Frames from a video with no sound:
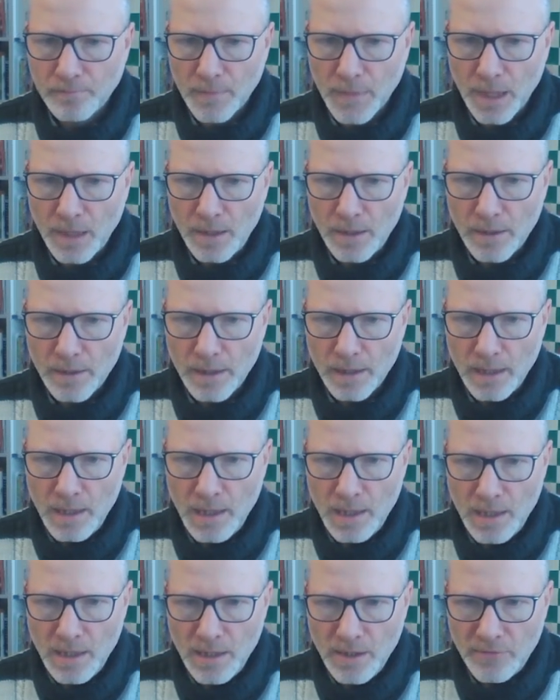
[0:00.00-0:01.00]
here
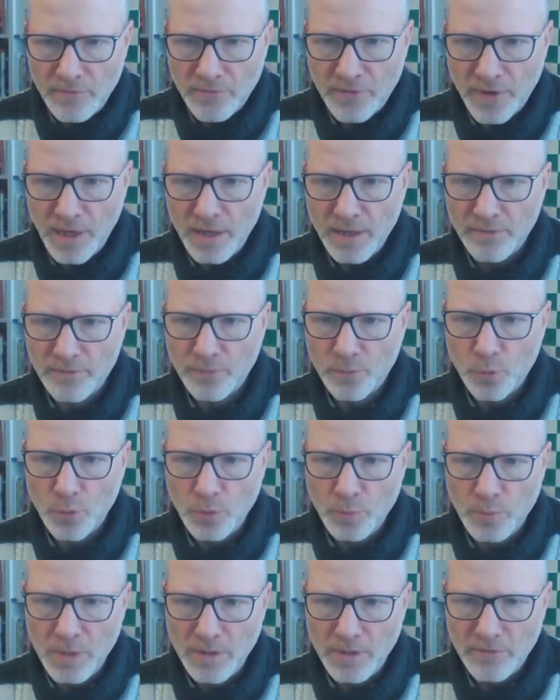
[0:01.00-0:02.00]
e5
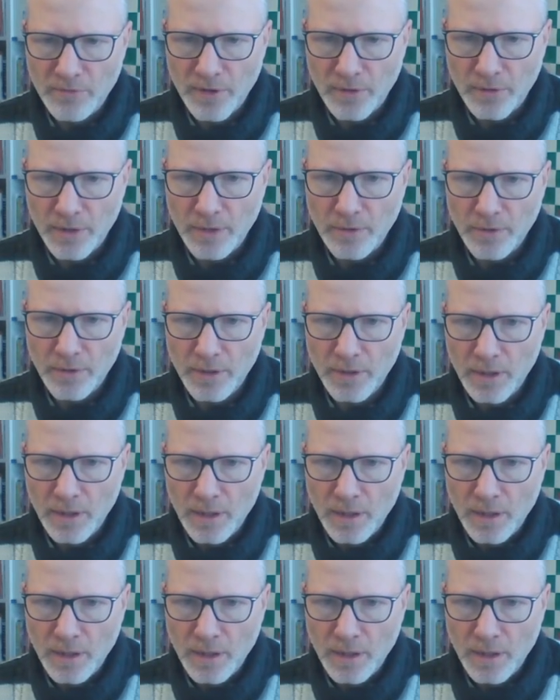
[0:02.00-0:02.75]
would be very good.